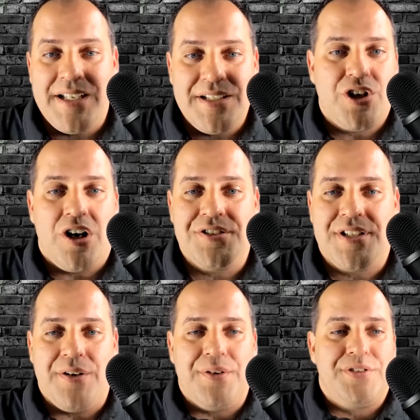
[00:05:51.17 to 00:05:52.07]
It's
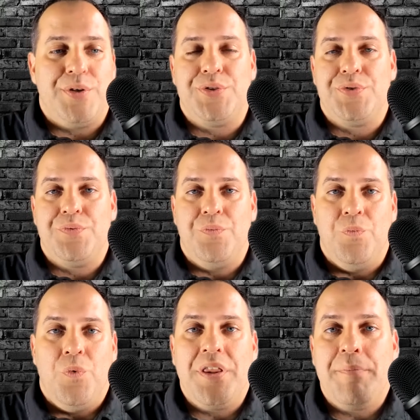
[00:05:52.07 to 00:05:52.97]
Charlestown. So it's
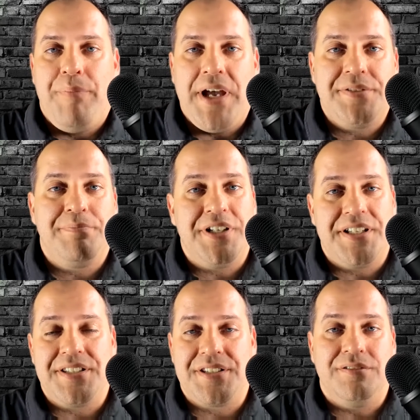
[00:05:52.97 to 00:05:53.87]
one of the best
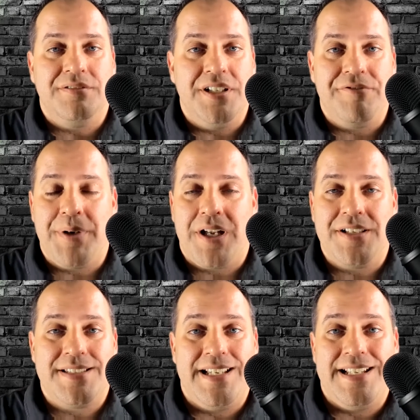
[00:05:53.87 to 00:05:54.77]
places to live
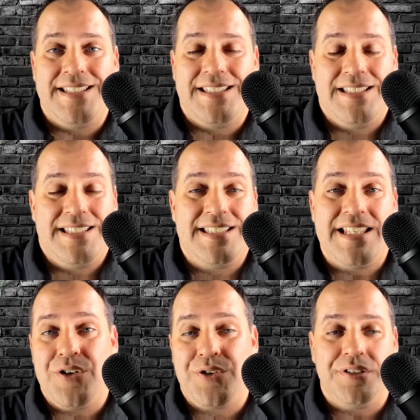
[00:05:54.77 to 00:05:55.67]
because it's
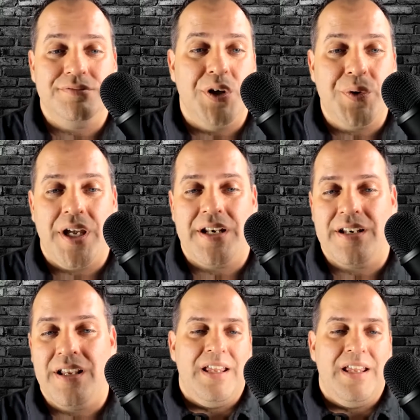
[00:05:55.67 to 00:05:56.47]
centrally located.